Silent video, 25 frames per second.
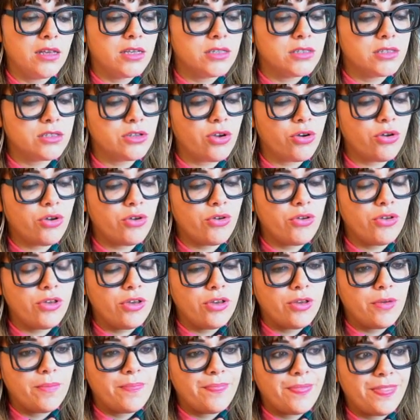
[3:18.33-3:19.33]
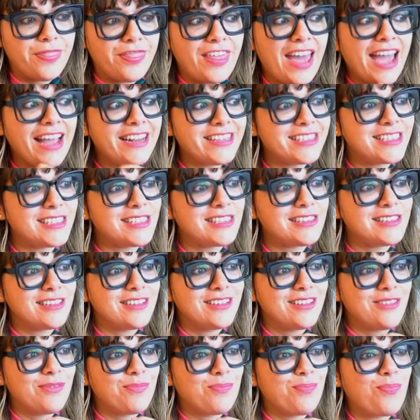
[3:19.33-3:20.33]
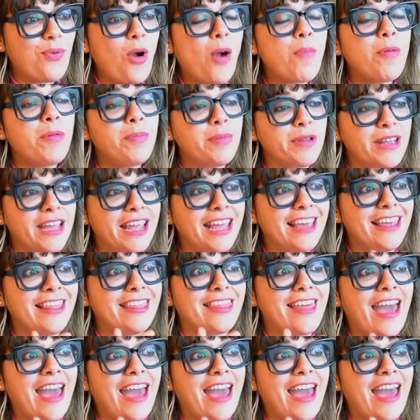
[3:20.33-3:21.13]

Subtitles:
So that's probably,